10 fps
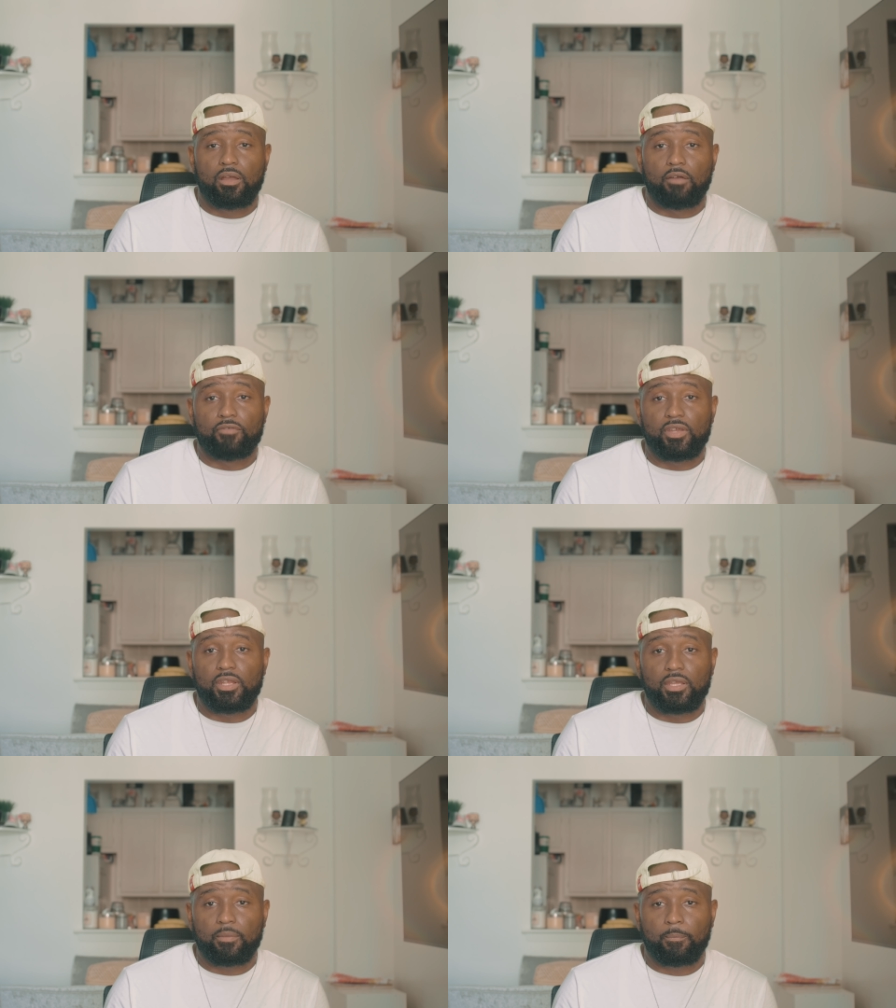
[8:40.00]
of
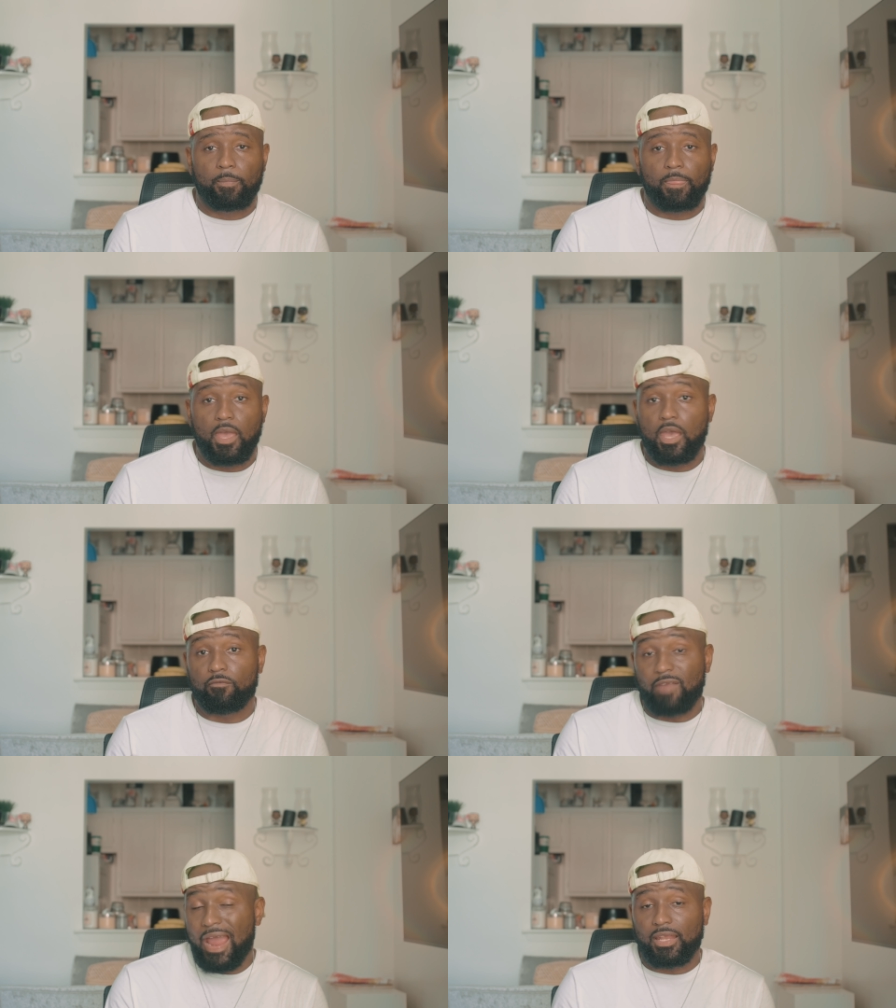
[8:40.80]
reading
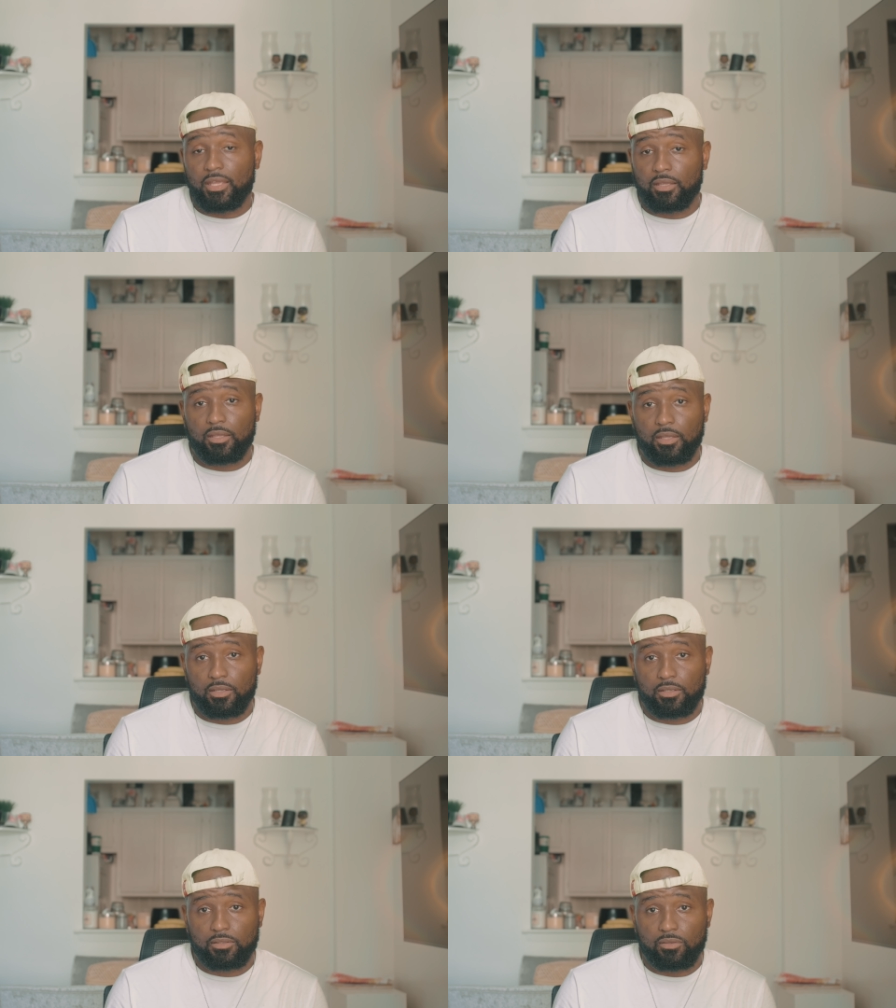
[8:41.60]
and writing.
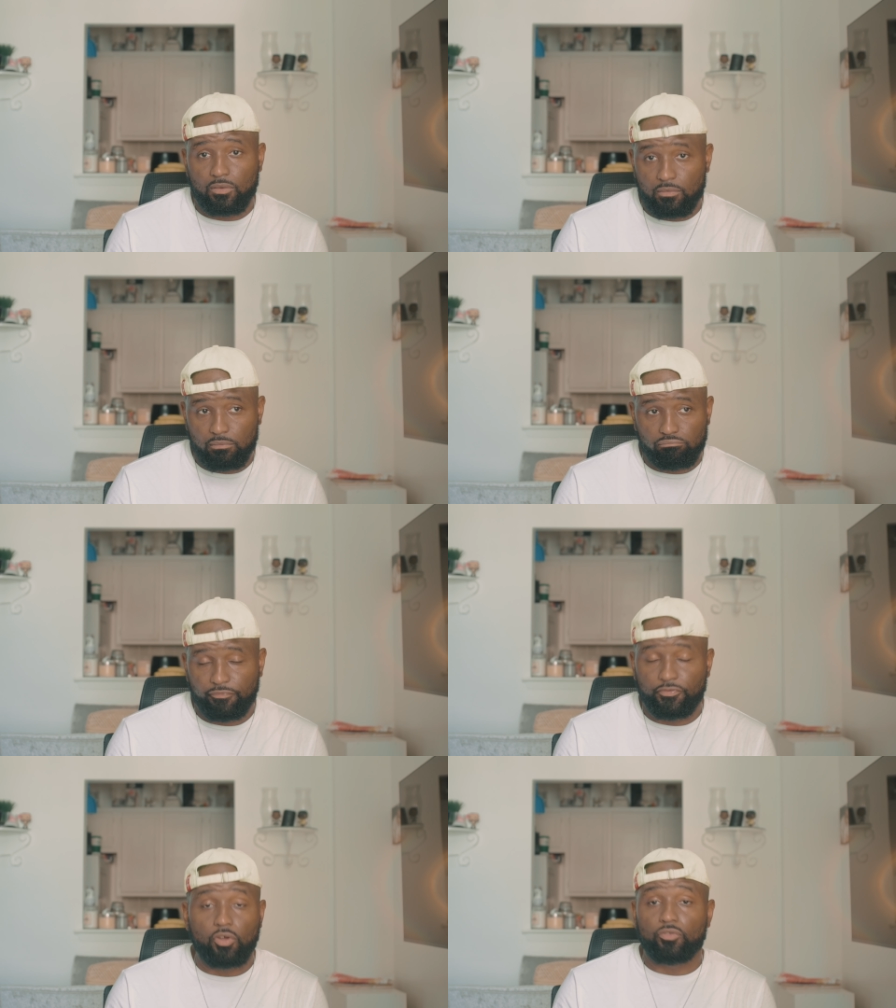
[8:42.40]
So
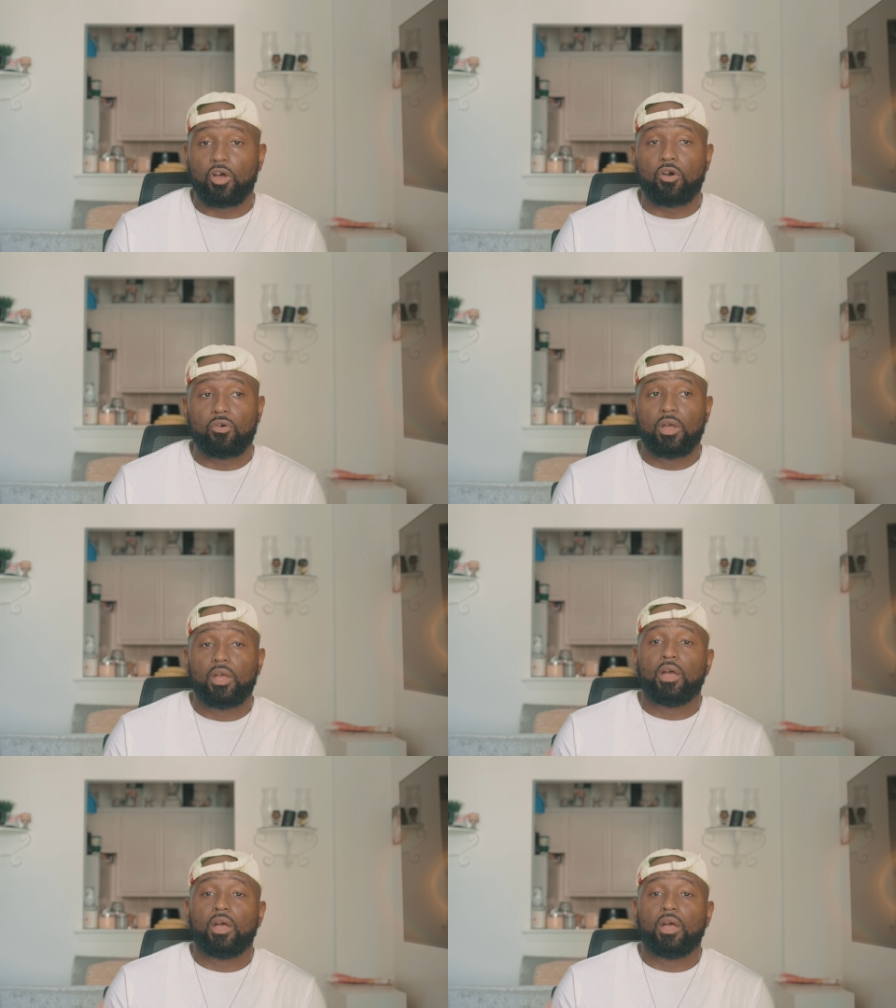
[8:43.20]
if you don't know,